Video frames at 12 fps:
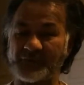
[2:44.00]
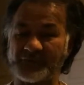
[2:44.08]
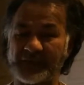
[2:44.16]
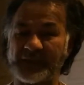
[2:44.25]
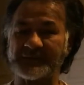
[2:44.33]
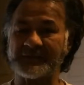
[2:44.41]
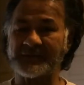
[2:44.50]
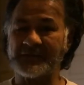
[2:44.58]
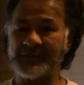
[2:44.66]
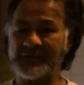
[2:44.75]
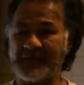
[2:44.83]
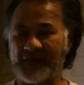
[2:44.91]
president.
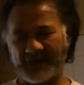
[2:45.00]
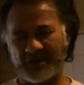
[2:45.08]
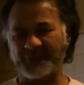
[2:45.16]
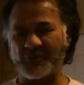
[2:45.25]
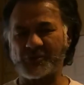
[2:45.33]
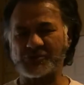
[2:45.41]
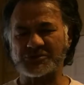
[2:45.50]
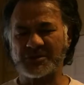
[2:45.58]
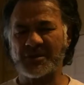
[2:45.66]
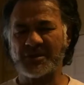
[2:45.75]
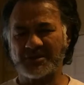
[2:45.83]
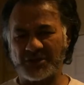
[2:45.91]
And of course,
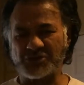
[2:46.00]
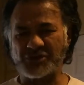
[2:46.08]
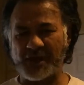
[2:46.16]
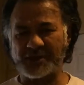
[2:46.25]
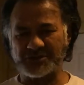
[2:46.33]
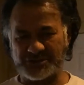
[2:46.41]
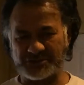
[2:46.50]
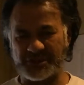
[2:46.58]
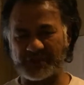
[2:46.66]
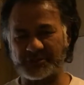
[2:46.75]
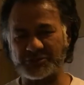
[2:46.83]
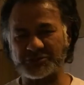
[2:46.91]
the Chinese
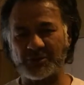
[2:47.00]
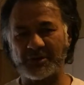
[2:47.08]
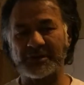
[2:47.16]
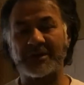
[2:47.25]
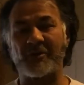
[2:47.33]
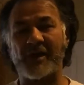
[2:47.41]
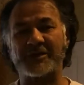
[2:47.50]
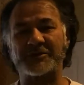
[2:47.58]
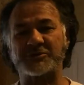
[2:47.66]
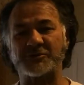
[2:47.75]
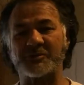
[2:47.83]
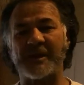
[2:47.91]
decide to show a little
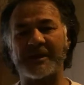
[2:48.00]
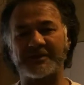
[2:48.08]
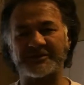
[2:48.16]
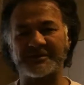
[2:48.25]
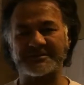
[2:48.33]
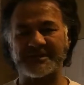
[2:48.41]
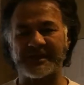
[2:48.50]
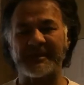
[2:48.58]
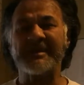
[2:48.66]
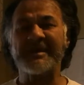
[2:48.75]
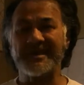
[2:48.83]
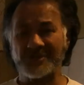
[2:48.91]
gratitude by assisting.
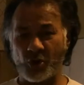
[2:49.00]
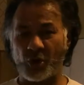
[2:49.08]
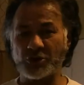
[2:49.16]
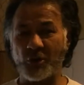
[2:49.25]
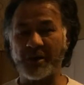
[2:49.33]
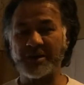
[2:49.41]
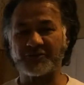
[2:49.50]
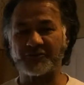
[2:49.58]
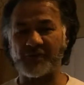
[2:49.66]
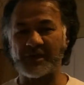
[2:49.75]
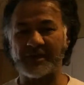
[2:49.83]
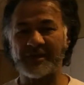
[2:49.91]
Know your
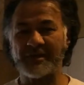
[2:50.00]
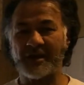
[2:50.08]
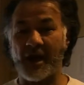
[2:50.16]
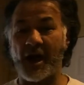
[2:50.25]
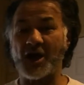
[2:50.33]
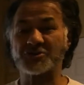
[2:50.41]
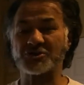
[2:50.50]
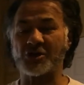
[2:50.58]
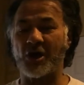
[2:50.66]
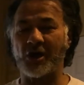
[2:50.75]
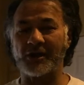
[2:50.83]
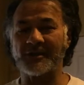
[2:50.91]
history. Ask
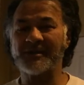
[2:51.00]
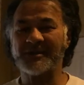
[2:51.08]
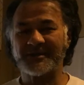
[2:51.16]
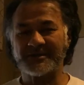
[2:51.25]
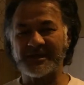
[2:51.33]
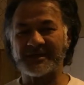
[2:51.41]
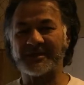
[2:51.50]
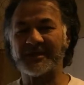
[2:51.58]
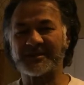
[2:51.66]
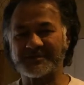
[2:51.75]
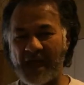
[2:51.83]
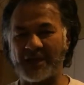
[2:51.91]
Carl, the
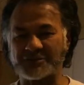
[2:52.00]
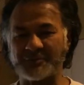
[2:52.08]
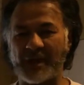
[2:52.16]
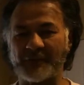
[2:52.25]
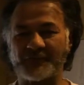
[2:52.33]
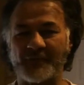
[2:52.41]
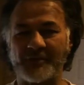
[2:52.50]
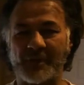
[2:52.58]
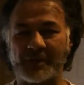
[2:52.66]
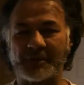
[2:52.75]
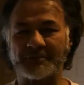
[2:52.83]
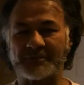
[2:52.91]
taxman for
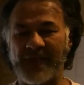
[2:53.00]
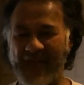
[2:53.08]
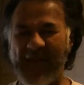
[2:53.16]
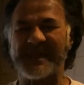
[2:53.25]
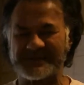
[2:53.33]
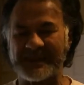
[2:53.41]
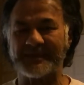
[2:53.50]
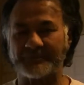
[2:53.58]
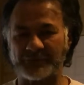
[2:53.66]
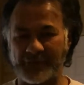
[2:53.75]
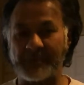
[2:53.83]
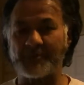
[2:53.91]
Burnham. Ask
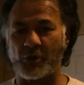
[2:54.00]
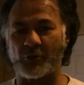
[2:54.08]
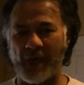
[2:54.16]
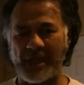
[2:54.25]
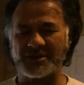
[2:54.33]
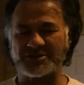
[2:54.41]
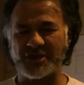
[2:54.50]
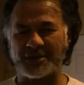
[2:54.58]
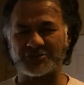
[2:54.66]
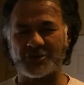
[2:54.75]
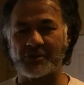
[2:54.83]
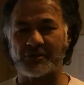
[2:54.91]
him. Tell him Corias
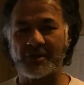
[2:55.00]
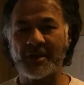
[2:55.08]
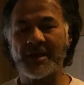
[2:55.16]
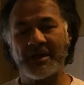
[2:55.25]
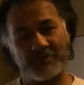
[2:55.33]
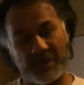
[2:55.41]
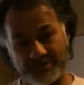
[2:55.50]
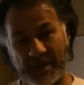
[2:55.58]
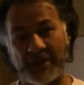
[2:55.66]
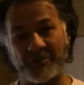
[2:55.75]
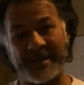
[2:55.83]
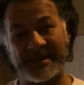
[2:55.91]
said so. But
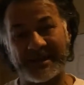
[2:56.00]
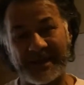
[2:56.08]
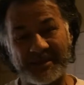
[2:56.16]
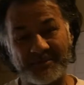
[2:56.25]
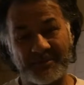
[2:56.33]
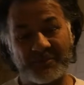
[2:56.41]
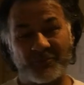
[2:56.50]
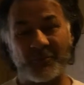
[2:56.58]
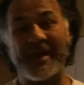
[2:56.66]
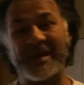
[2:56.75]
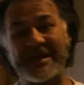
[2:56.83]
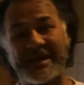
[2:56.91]
my real name,
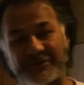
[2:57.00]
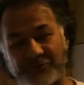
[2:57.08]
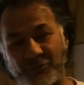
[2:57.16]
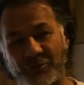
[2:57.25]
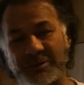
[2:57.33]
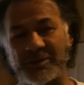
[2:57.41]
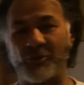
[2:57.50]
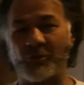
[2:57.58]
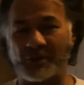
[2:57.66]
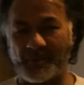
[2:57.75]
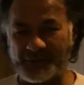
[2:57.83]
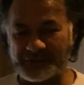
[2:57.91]
really and truly,
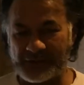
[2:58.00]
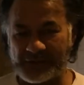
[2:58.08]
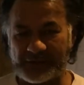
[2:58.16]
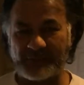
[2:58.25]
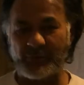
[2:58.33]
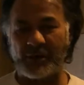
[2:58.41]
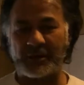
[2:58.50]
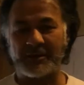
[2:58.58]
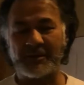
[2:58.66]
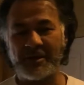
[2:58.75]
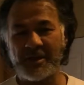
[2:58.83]
growing up as a little boy,